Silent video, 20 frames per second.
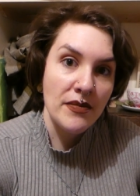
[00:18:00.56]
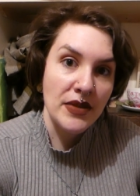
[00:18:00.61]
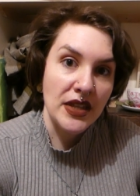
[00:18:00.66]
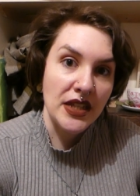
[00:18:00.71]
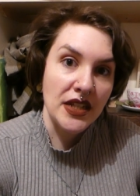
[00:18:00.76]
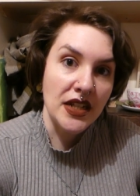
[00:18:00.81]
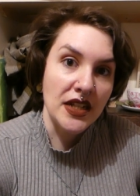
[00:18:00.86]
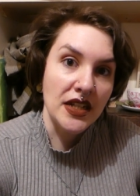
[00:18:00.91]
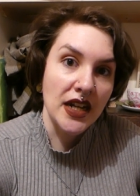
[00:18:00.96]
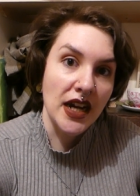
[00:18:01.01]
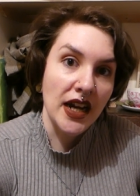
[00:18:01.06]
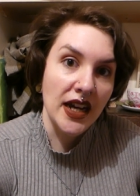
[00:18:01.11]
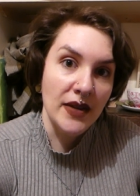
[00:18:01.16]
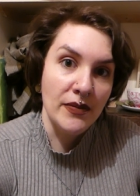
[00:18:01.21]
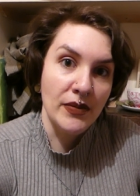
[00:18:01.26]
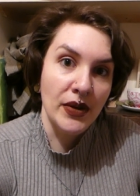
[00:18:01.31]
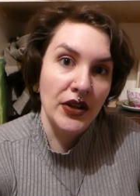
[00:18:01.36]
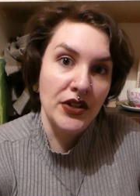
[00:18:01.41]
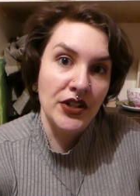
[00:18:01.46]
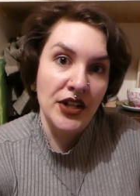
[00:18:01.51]
this entire
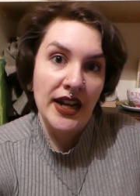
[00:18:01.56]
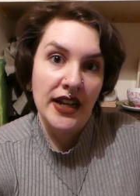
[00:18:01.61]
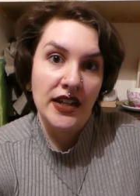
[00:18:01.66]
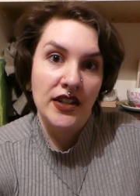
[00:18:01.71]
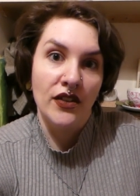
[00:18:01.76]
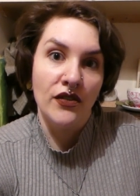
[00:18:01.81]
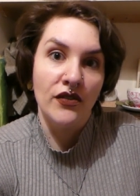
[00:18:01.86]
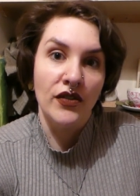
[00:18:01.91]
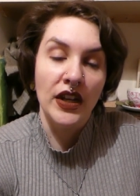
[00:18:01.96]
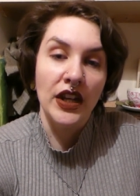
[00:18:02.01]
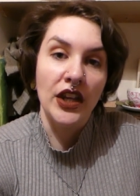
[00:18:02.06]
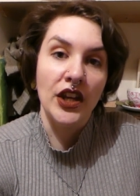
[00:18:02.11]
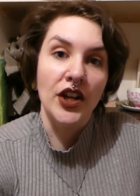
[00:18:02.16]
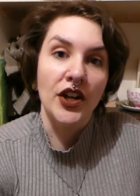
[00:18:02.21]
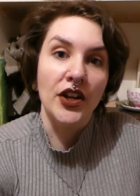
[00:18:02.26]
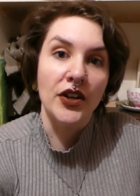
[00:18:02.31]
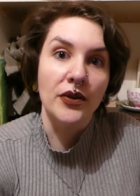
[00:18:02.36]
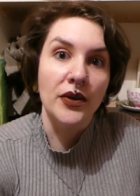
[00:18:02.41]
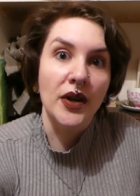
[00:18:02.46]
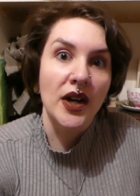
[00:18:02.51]
project and
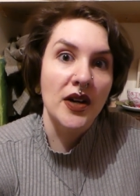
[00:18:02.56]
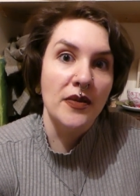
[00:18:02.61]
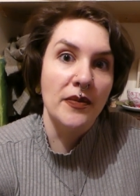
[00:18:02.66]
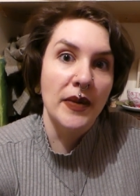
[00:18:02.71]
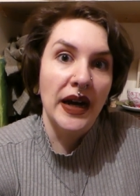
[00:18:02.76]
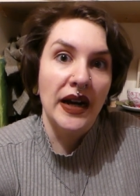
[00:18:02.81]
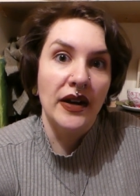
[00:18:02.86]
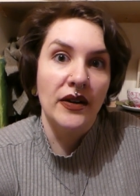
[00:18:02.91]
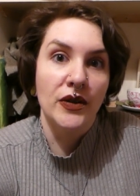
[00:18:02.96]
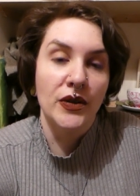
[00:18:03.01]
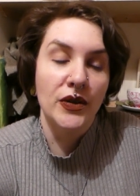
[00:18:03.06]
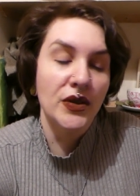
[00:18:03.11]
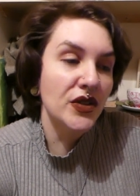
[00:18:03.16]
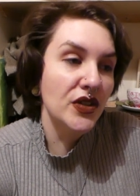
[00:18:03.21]
video about